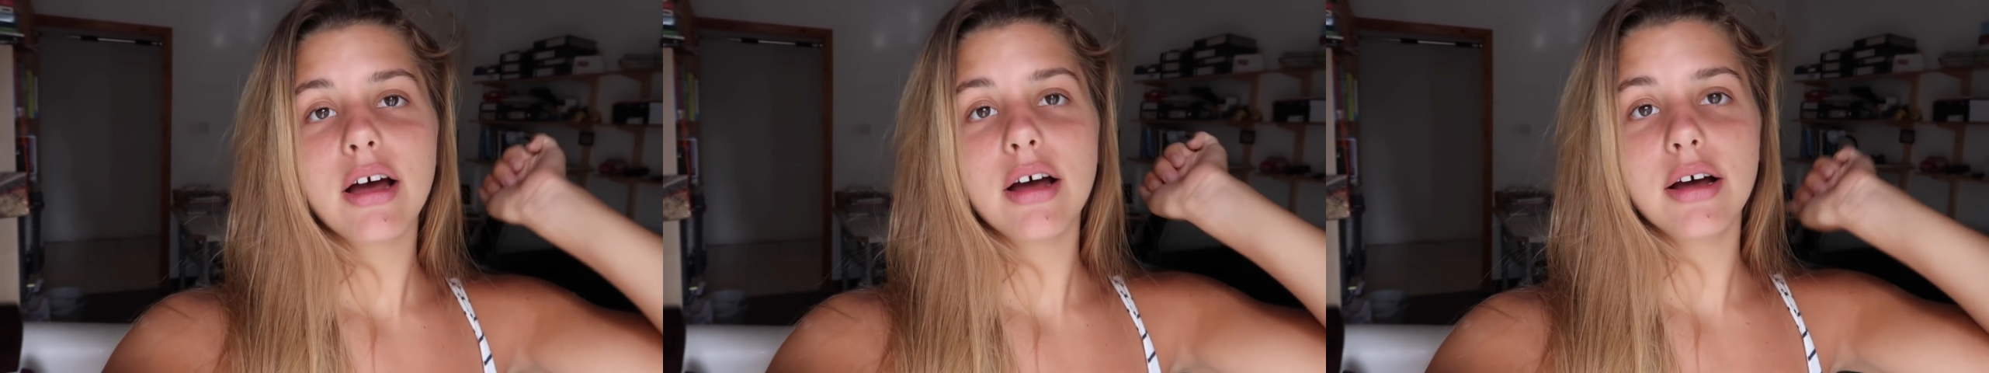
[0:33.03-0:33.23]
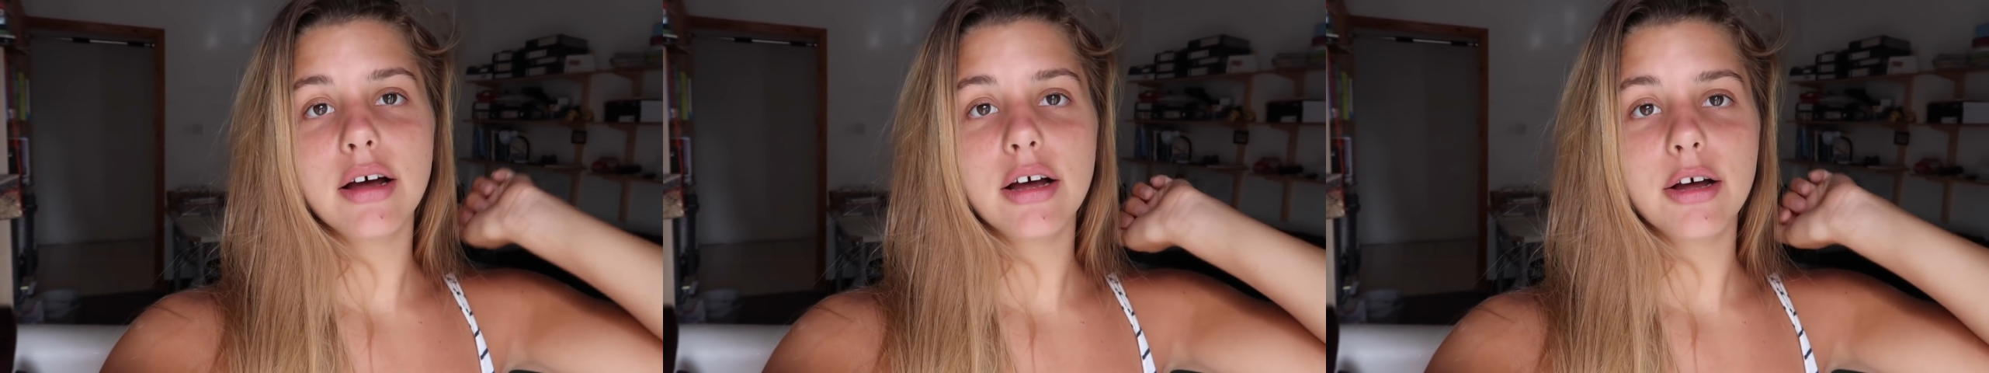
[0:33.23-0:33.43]

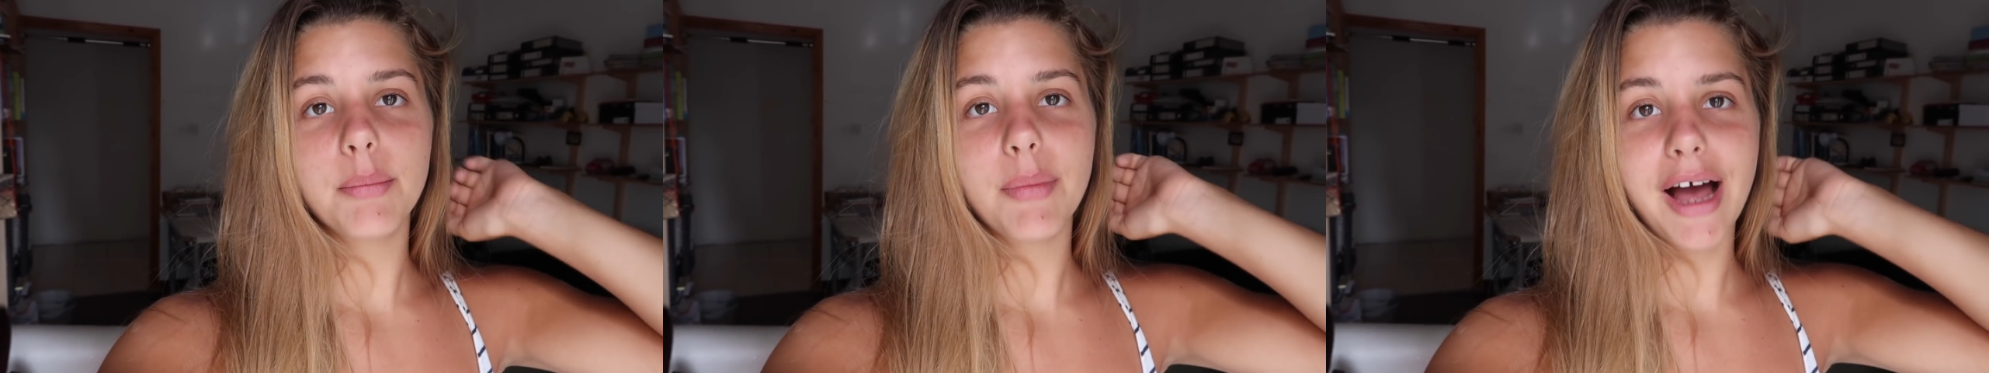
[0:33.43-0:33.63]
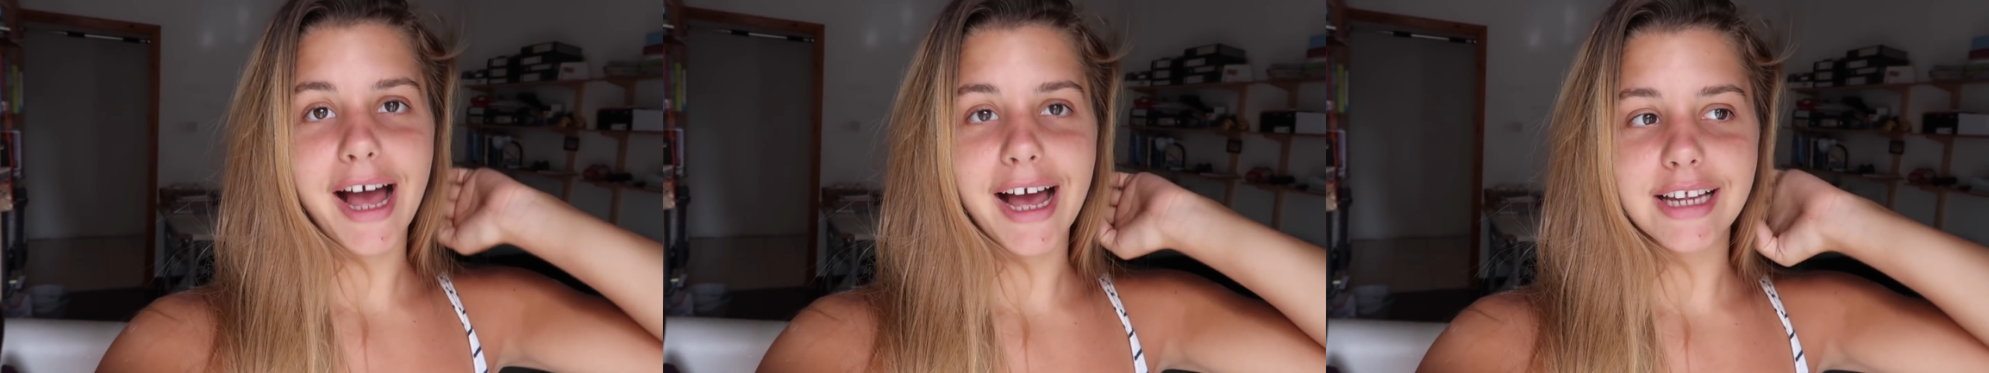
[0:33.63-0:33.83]

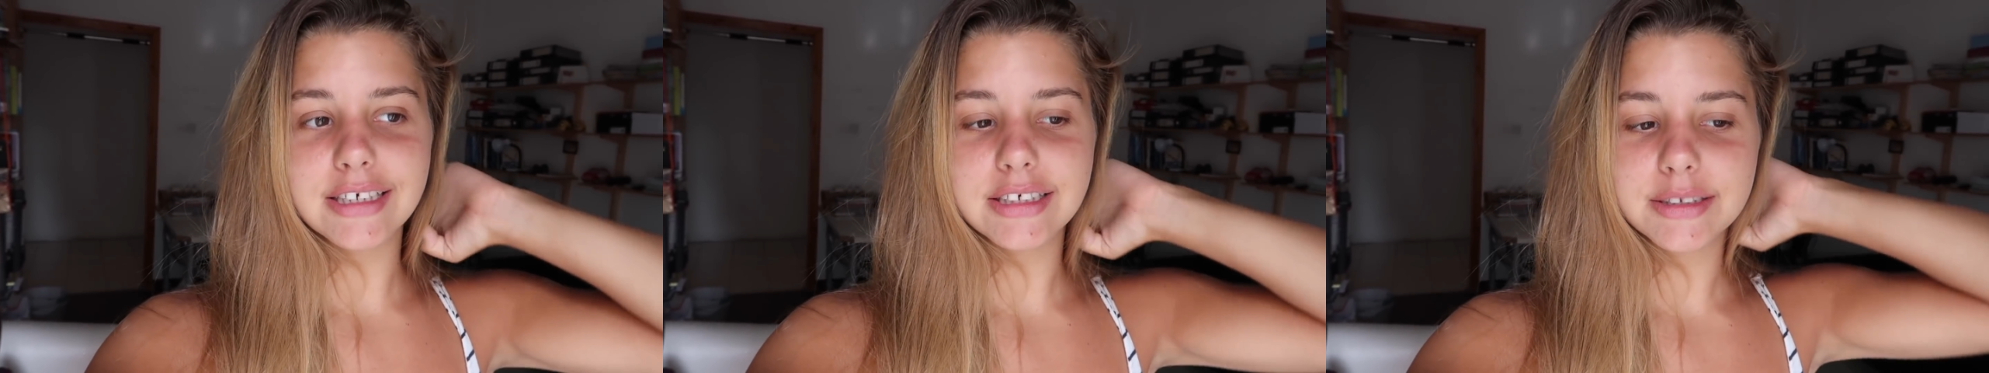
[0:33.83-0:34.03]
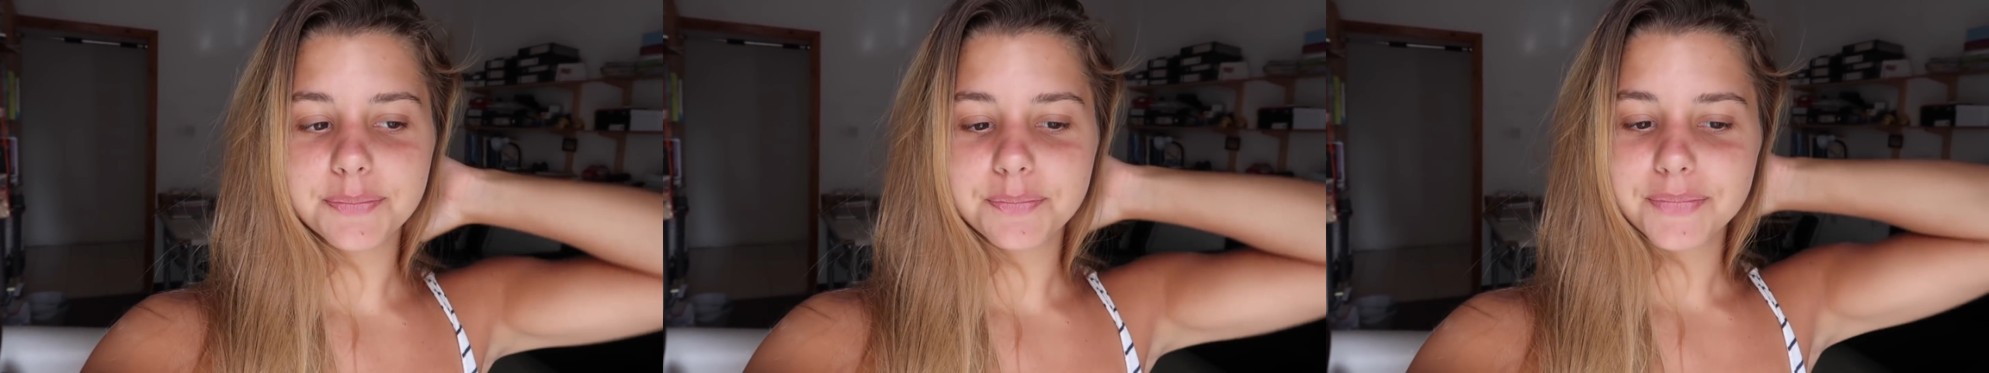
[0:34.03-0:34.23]

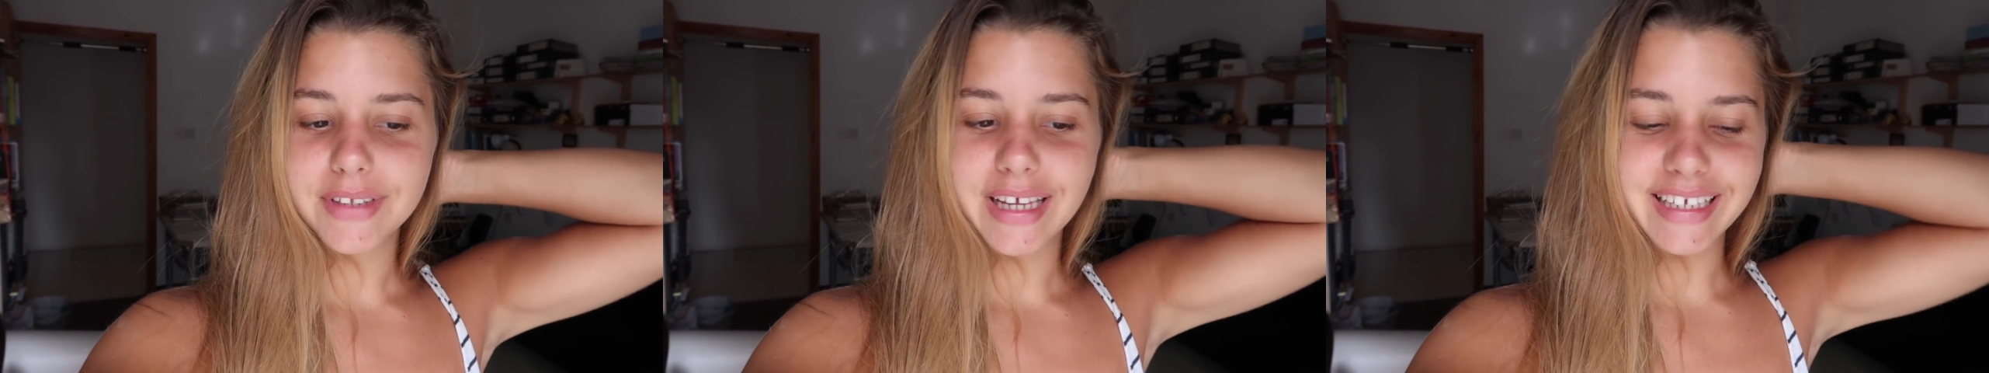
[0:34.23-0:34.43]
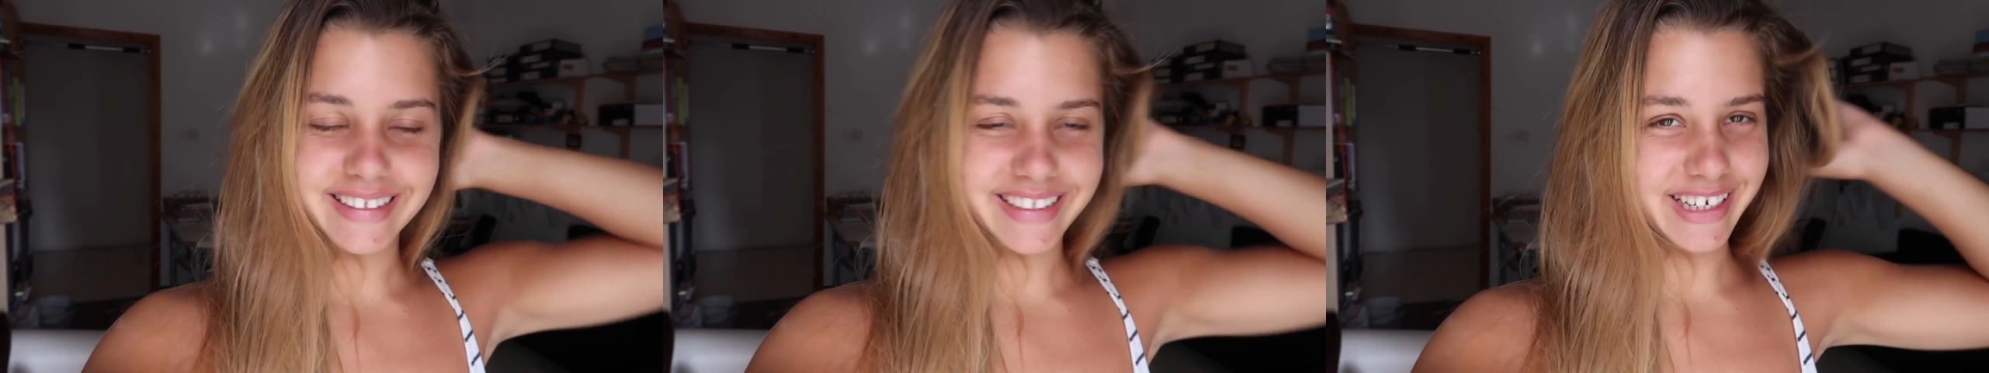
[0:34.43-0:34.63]
and
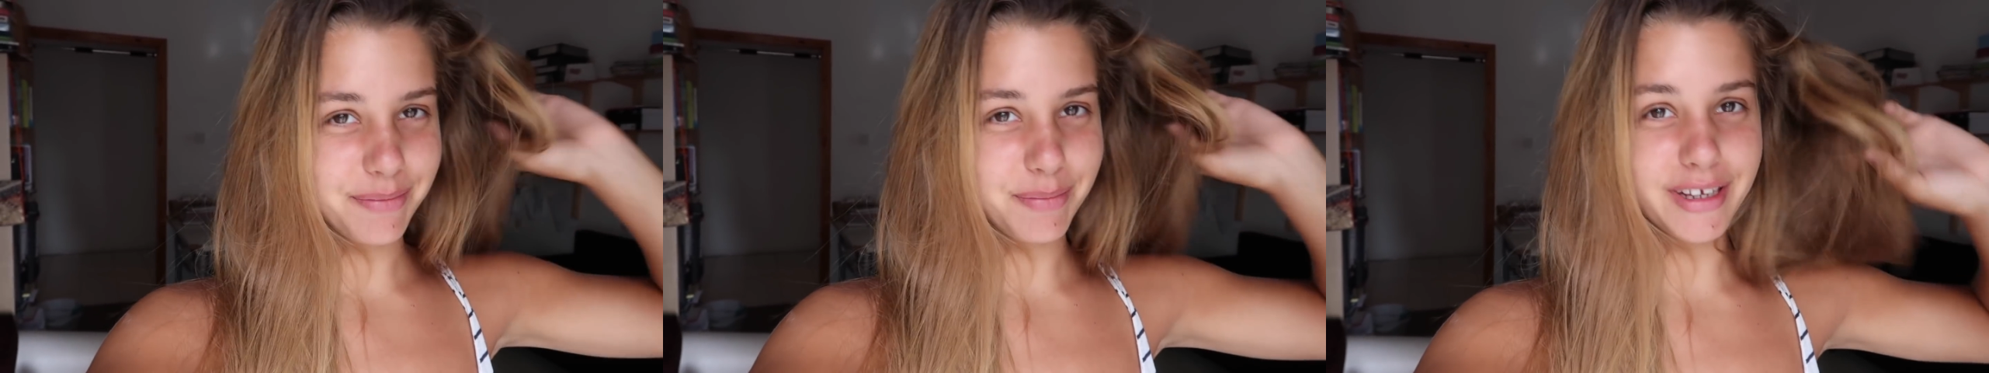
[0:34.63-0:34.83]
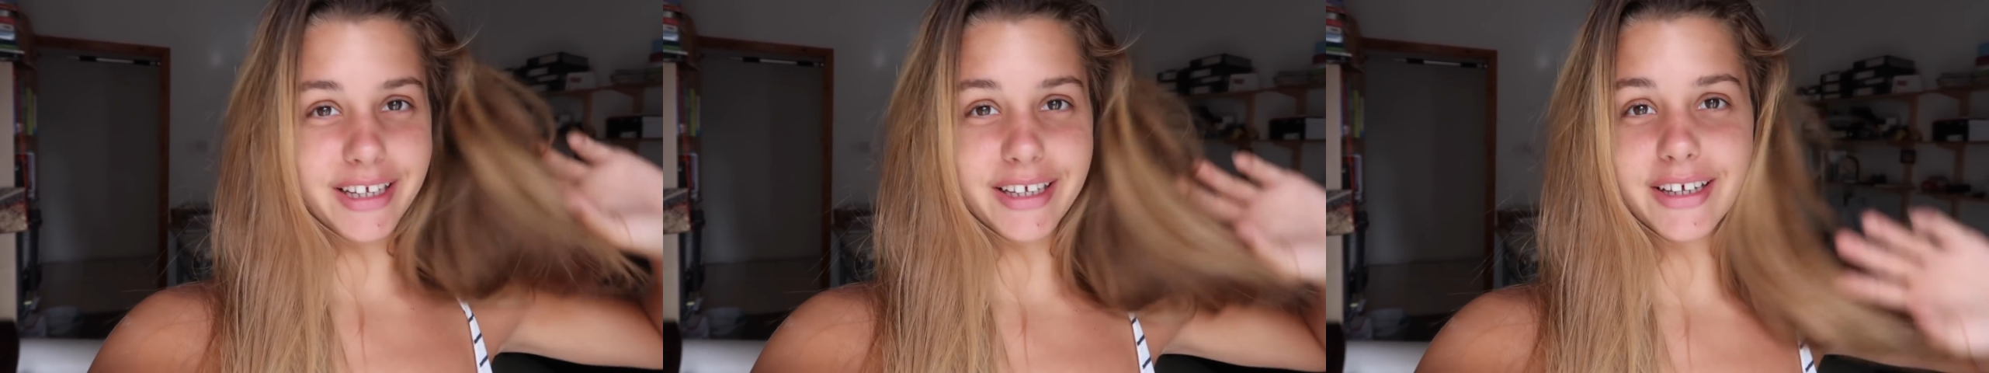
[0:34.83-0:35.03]
it's
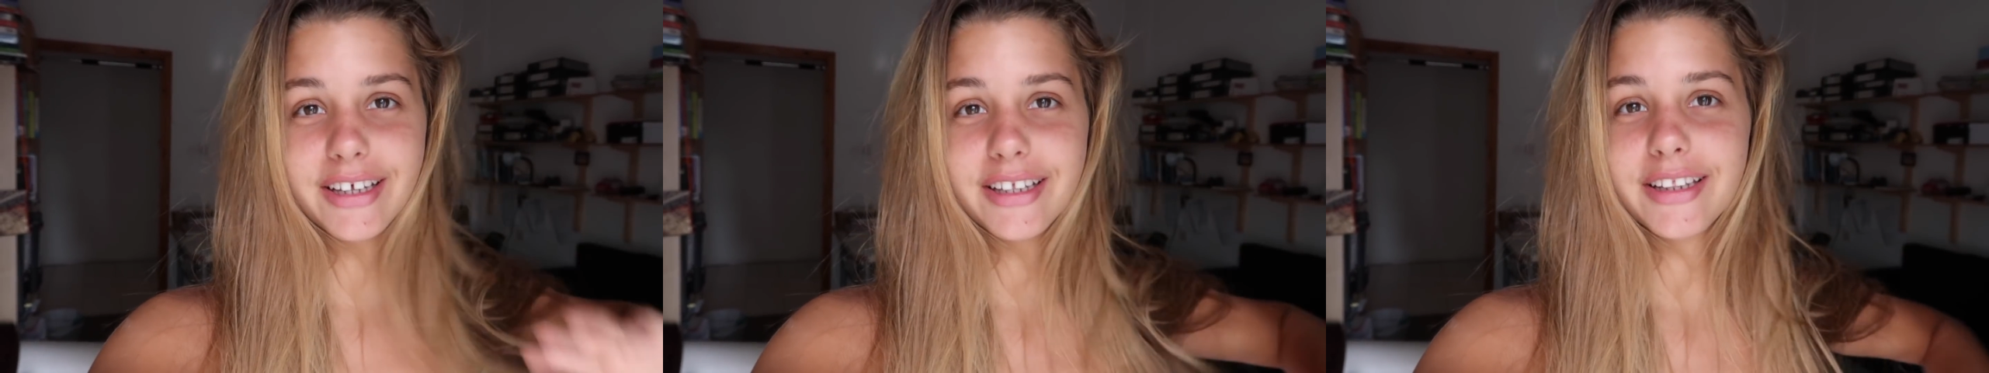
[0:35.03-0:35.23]
gonna be